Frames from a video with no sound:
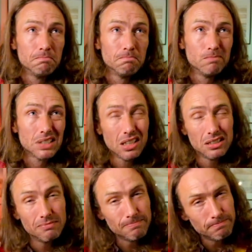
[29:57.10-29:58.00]
So
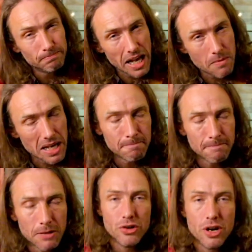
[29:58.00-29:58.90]
maybe,
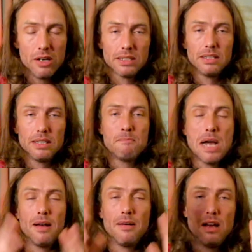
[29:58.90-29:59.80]
who knows? But
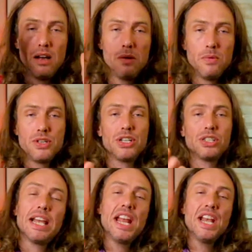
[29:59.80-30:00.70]
I would just
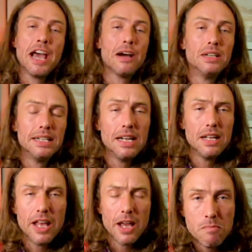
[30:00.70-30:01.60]
say it now
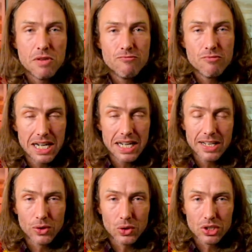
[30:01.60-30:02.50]
that it would be really
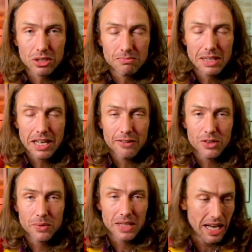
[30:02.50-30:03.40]
awesome if you were
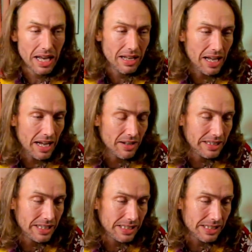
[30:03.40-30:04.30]
there. And I
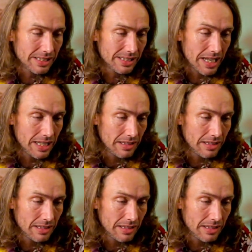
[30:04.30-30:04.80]
did just see